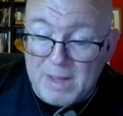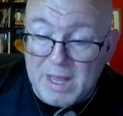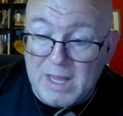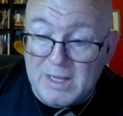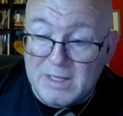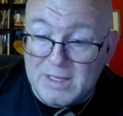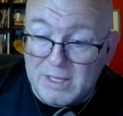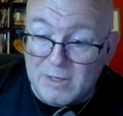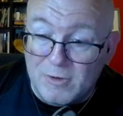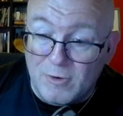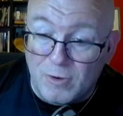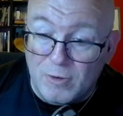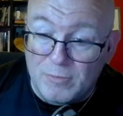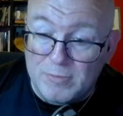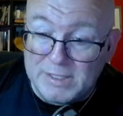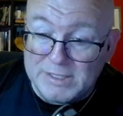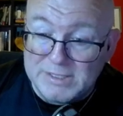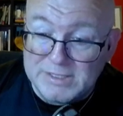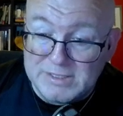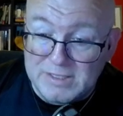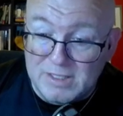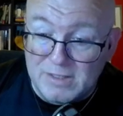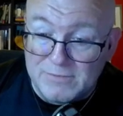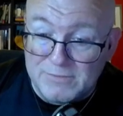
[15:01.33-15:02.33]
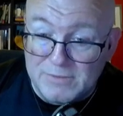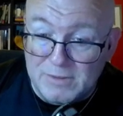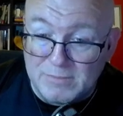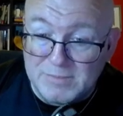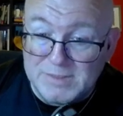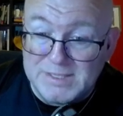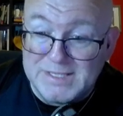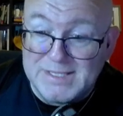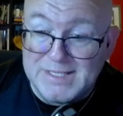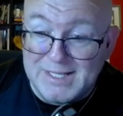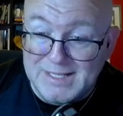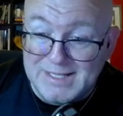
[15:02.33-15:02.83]
packing all my stuff
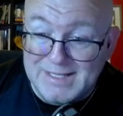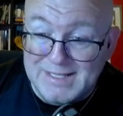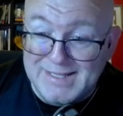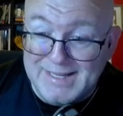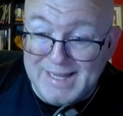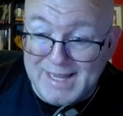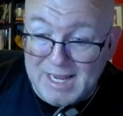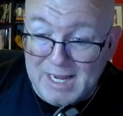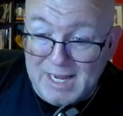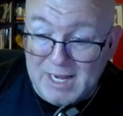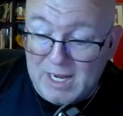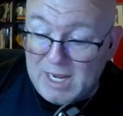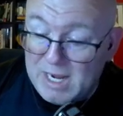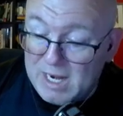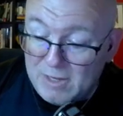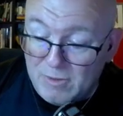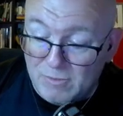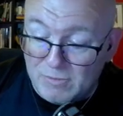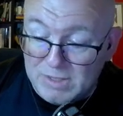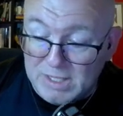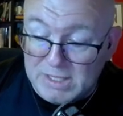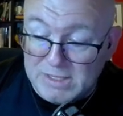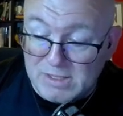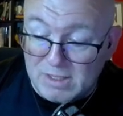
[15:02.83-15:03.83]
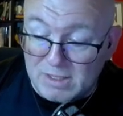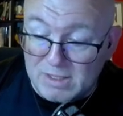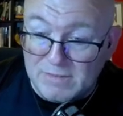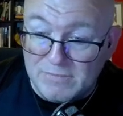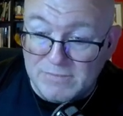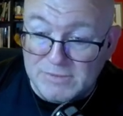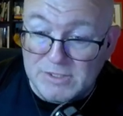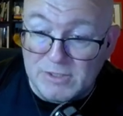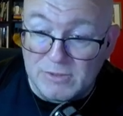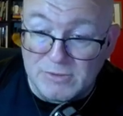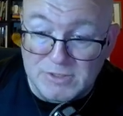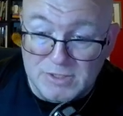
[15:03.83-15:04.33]
up today. I don't need to leave
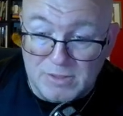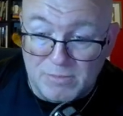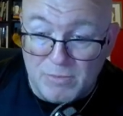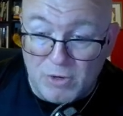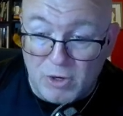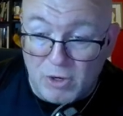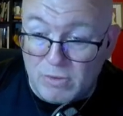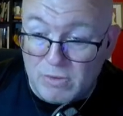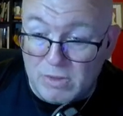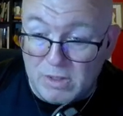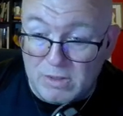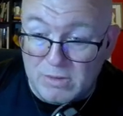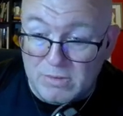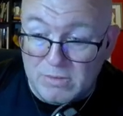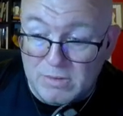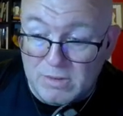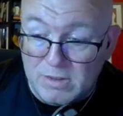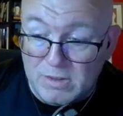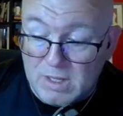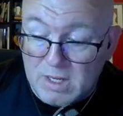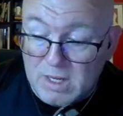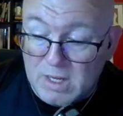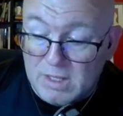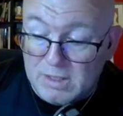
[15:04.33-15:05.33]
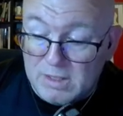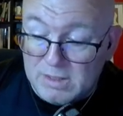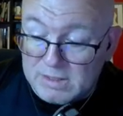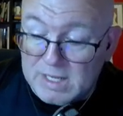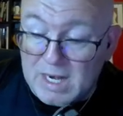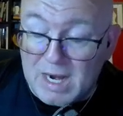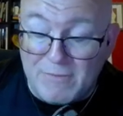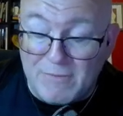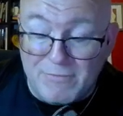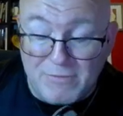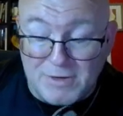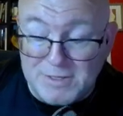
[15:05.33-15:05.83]
until tomorrow. The
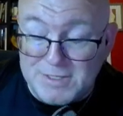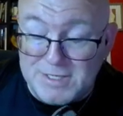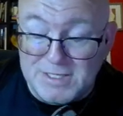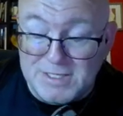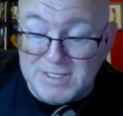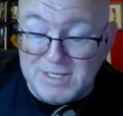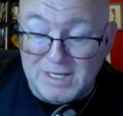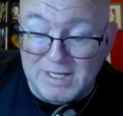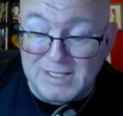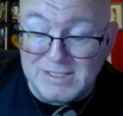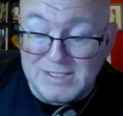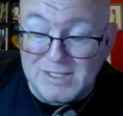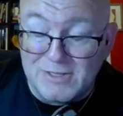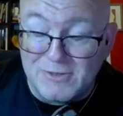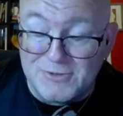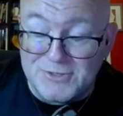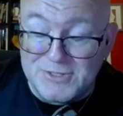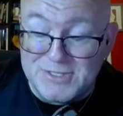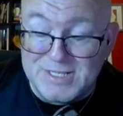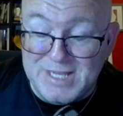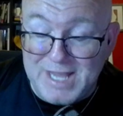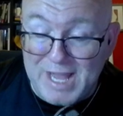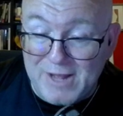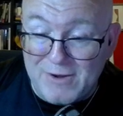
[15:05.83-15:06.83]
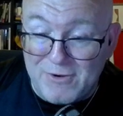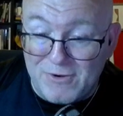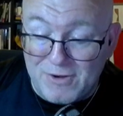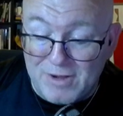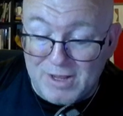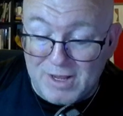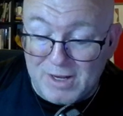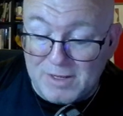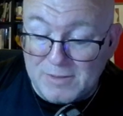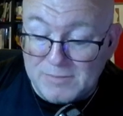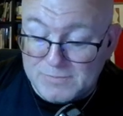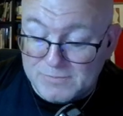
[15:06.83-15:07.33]
conference isn't until
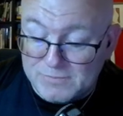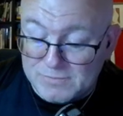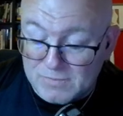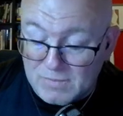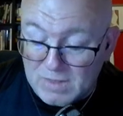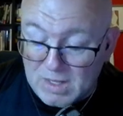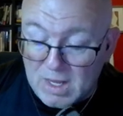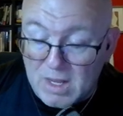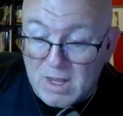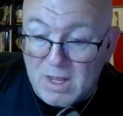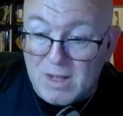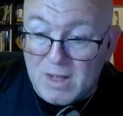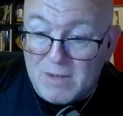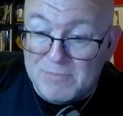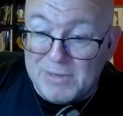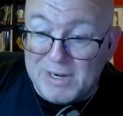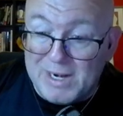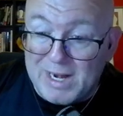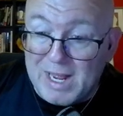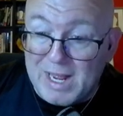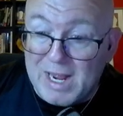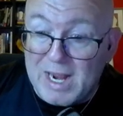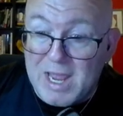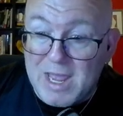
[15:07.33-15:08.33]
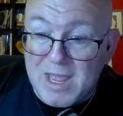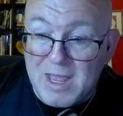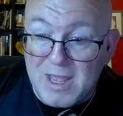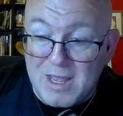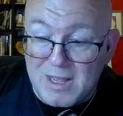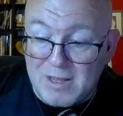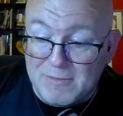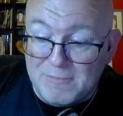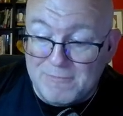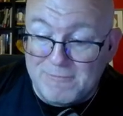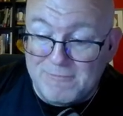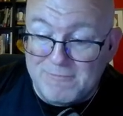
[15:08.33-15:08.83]
Saturday, but I
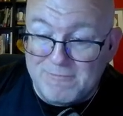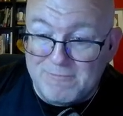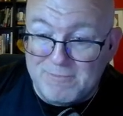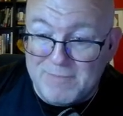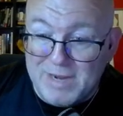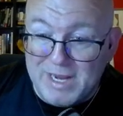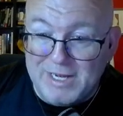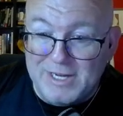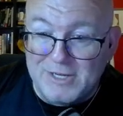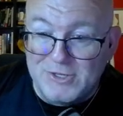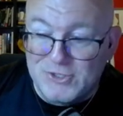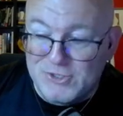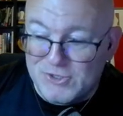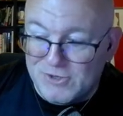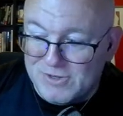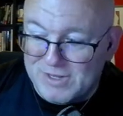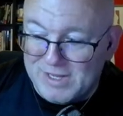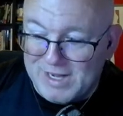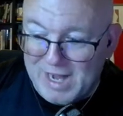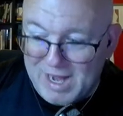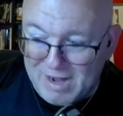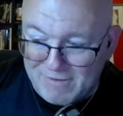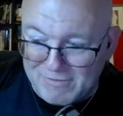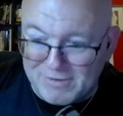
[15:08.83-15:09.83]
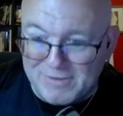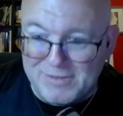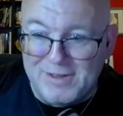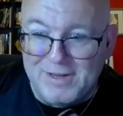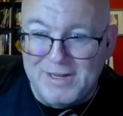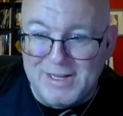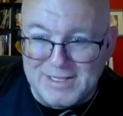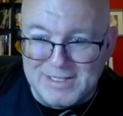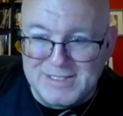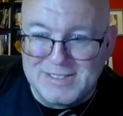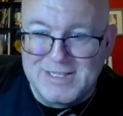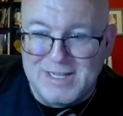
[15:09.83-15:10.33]
am making sure that
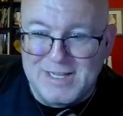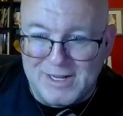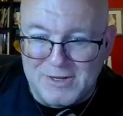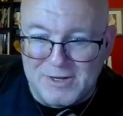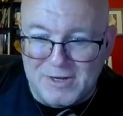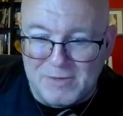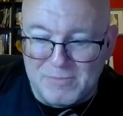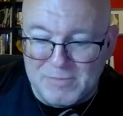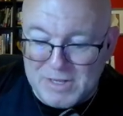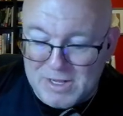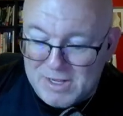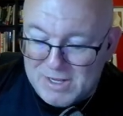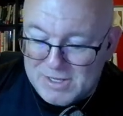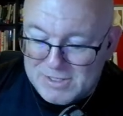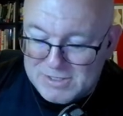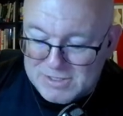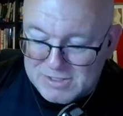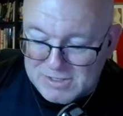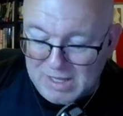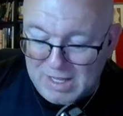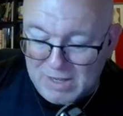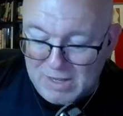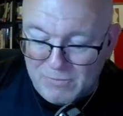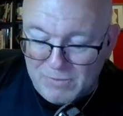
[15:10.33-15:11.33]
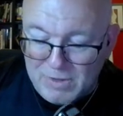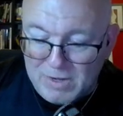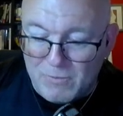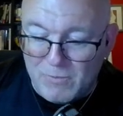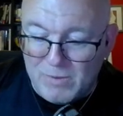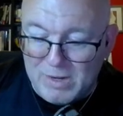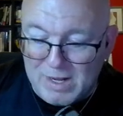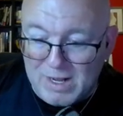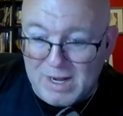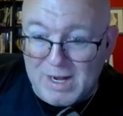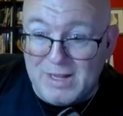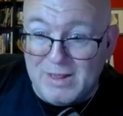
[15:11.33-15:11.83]
everything is set up so that way
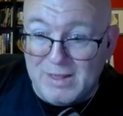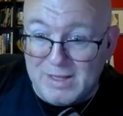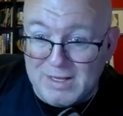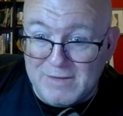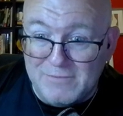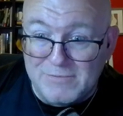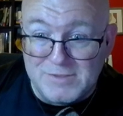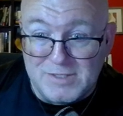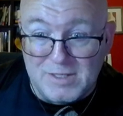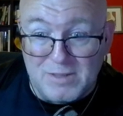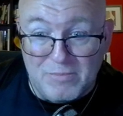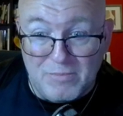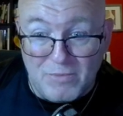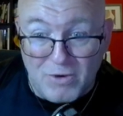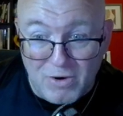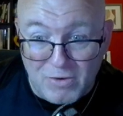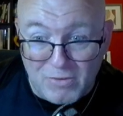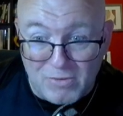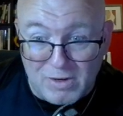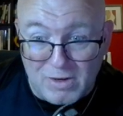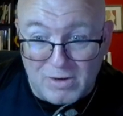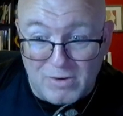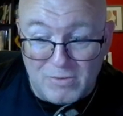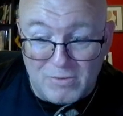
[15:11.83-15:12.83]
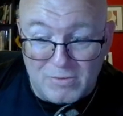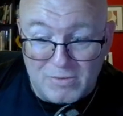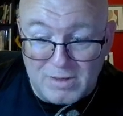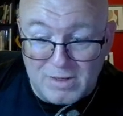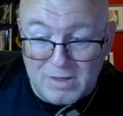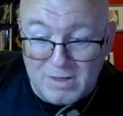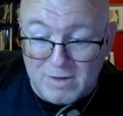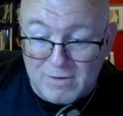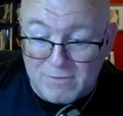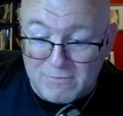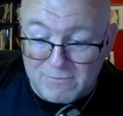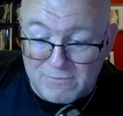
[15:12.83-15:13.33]
when I leave tomorrow
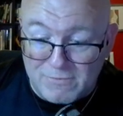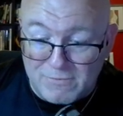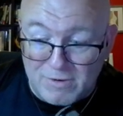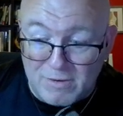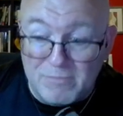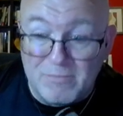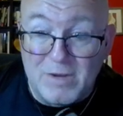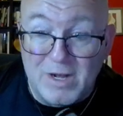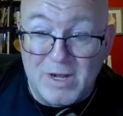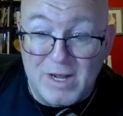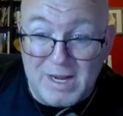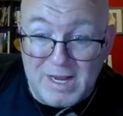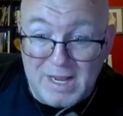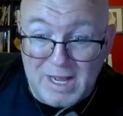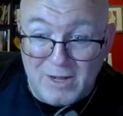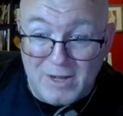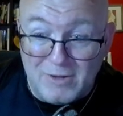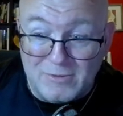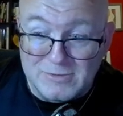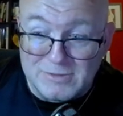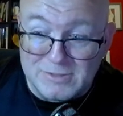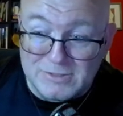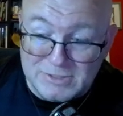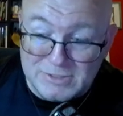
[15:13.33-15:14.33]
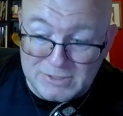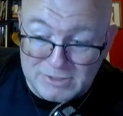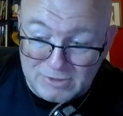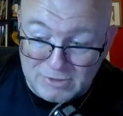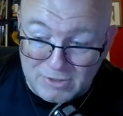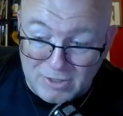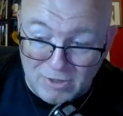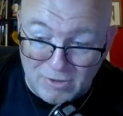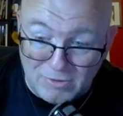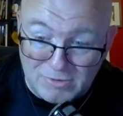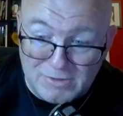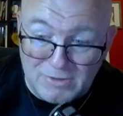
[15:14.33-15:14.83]
from my house to
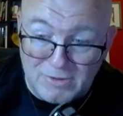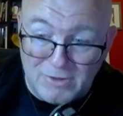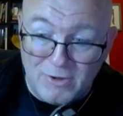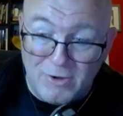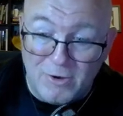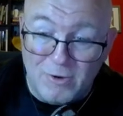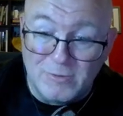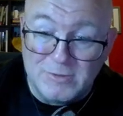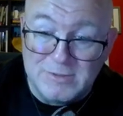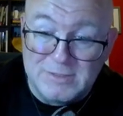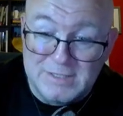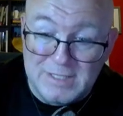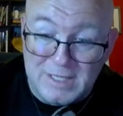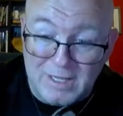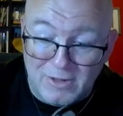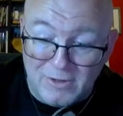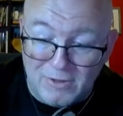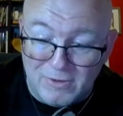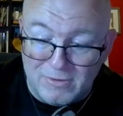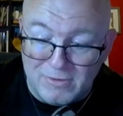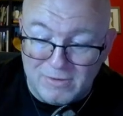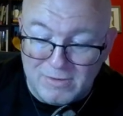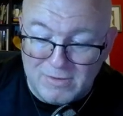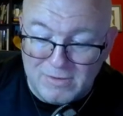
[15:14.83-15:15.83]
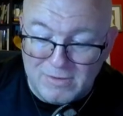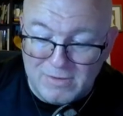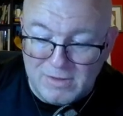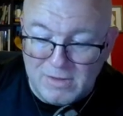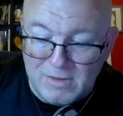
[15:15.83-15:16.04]
go to the hotel,